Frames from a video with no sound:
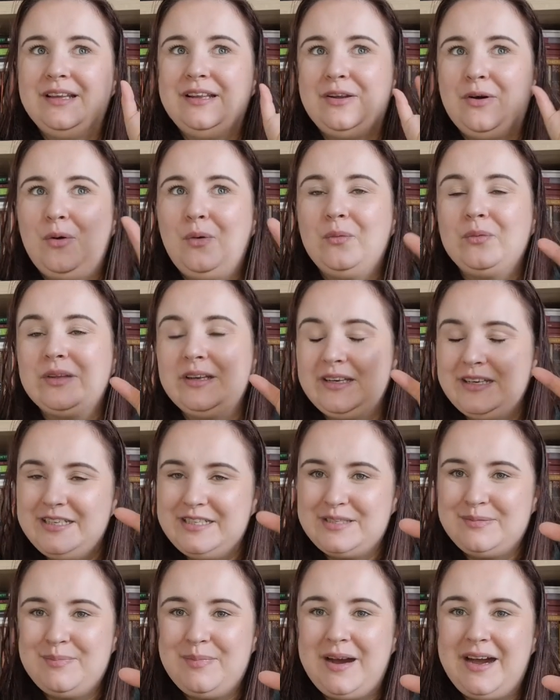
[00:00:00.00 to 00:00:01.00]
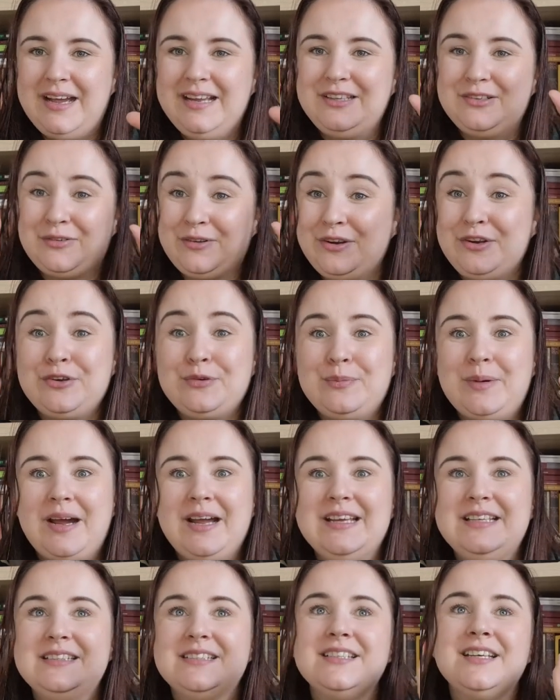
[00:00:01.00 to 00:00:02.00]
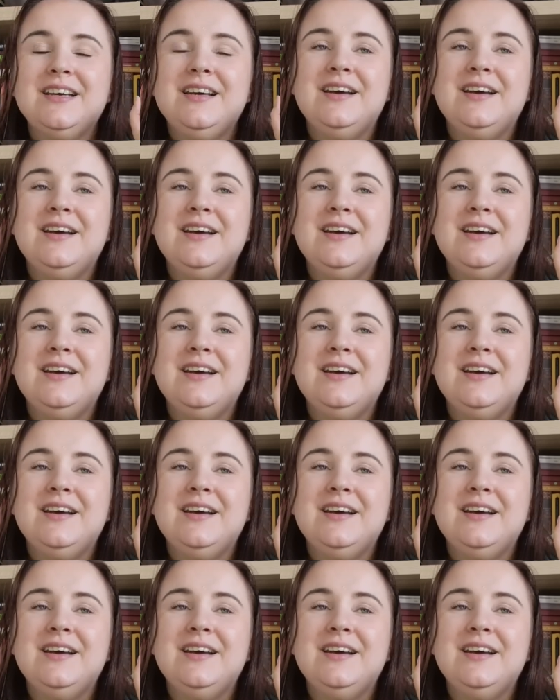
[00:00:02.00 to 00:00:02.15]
and on in his mind or her mind